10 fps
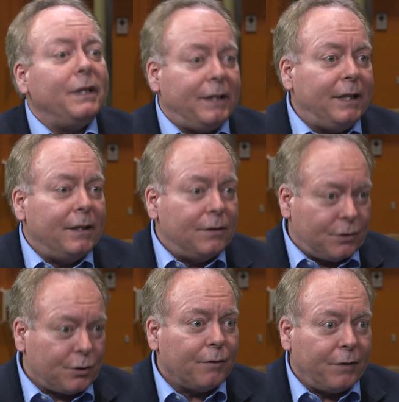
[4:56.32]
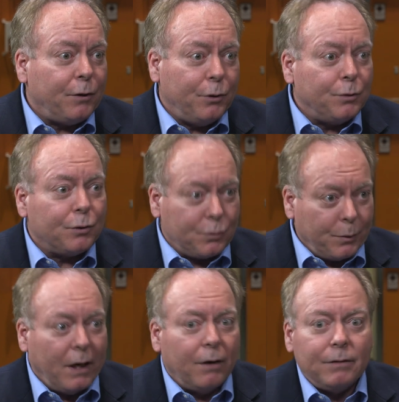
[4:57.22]
indeed serve their users
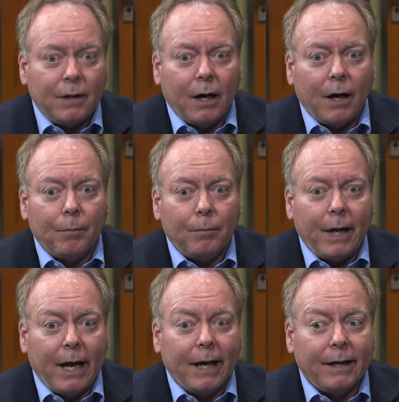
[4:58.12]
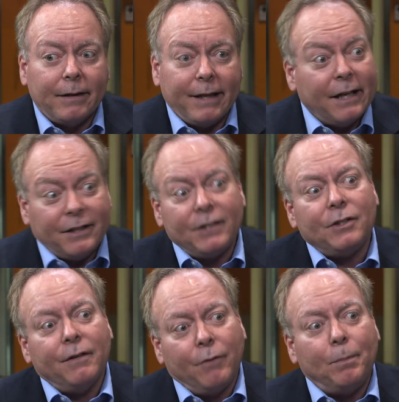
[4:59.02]
well, and the
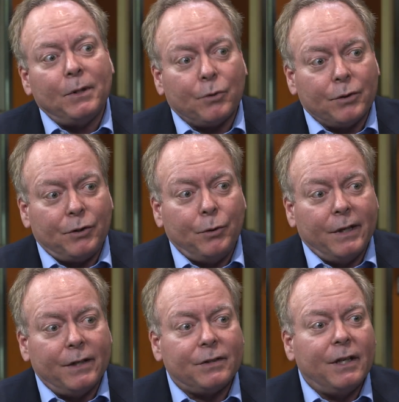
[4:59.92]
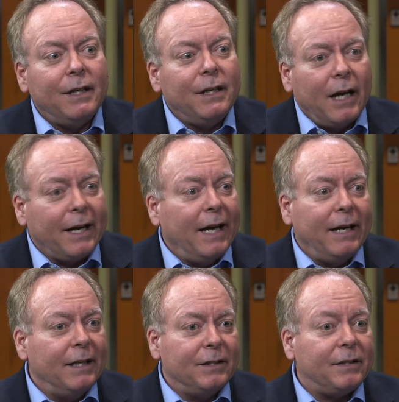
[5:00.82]
addition of open source to this, again,
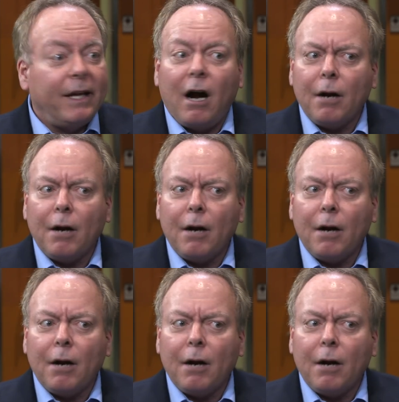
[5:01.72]
is an